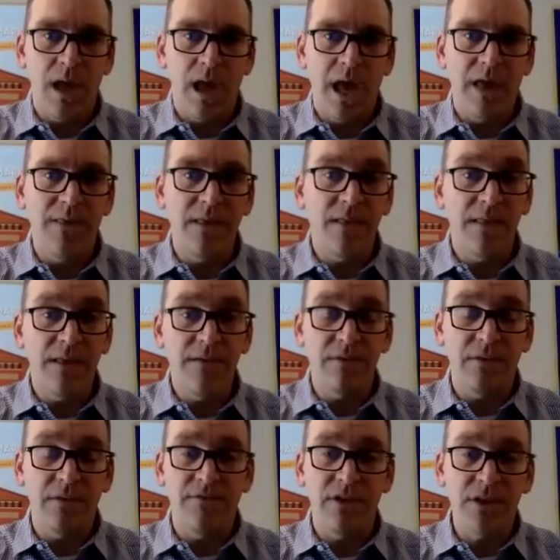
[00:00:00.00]
And then
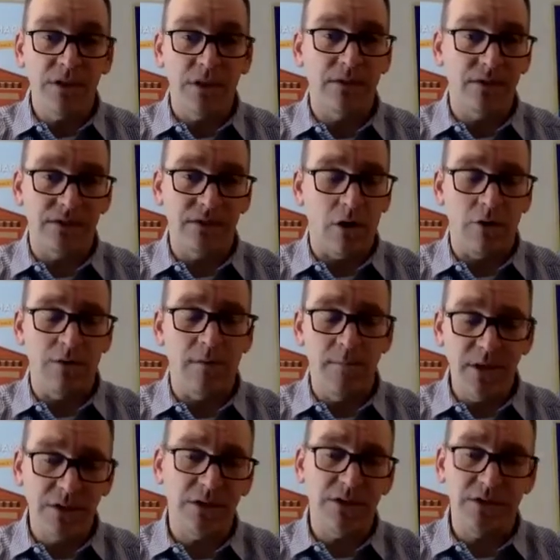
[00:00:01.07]
the visions or the
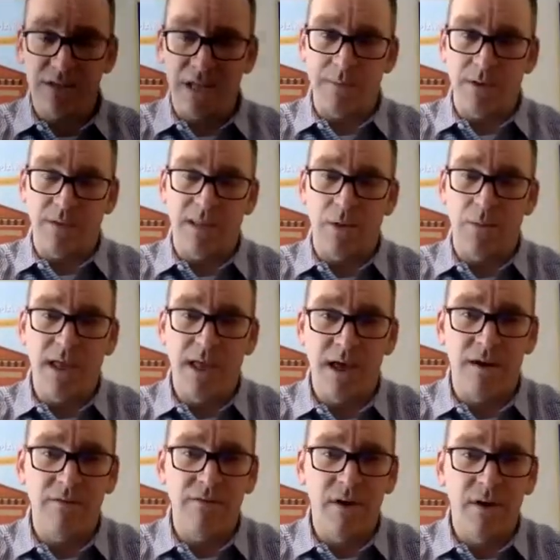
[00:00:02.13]
mission statement that we
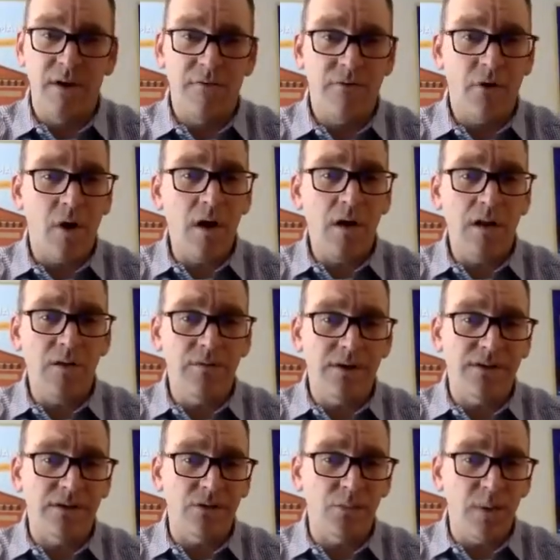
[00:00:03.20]
have for all of
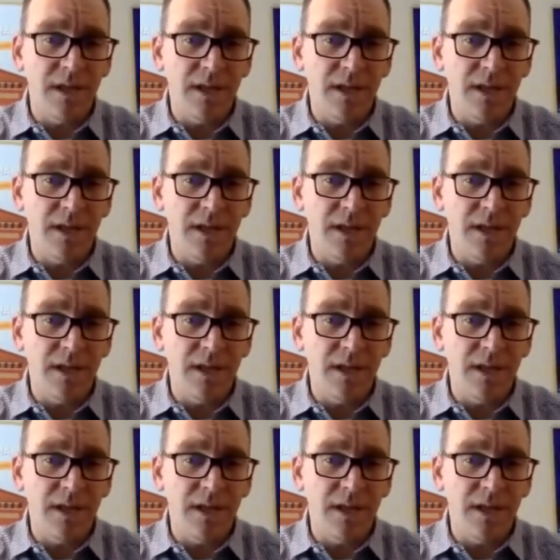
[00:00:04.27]
us is we